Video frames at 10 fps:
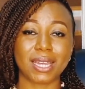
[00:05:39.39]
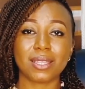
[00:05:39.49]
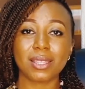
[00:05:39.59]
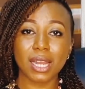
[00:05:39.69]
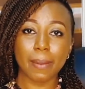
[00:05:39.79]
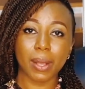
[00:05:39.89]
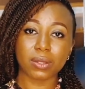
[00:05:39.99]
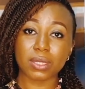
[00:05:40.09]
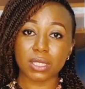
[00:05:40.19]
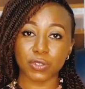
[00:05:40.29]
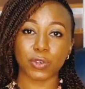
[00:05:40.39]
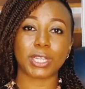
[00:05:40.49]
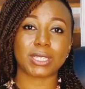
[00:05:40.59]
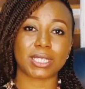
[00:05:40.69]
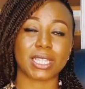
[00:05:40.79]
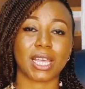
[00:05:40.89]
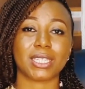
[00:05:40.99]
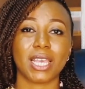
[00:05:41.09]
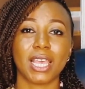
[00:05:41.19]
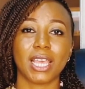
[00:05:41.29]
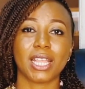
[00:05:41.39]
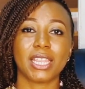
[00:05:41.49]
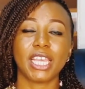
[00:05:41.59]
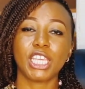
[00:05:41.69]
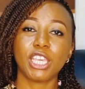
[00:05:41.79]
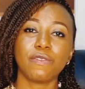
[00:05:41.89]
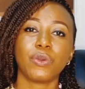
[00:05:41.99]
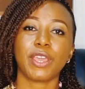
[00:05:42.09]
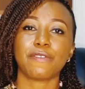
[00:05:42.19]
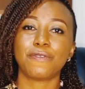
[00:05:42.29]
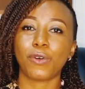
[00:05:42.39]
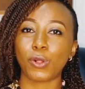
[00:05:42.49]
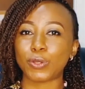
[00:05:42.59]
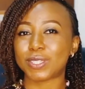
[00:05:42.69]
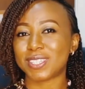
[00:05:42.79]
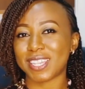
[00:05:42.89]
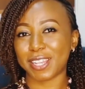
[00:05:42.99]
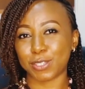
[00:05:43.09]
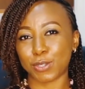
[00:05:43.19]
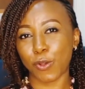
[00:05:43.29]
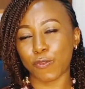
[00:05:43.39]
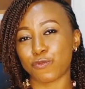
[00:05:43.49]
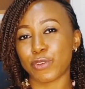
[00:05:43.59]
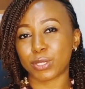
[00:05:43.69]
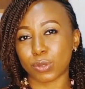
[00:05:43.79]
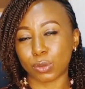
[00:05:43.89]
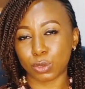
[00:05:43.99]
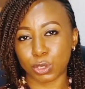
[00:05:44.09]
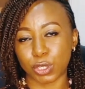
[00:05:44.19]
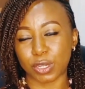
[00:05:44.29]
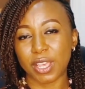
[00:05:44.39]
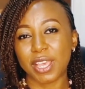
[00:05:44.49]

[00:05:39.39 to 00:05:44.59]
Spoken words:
And the thing about steroids is that they give you a false sense of resolution,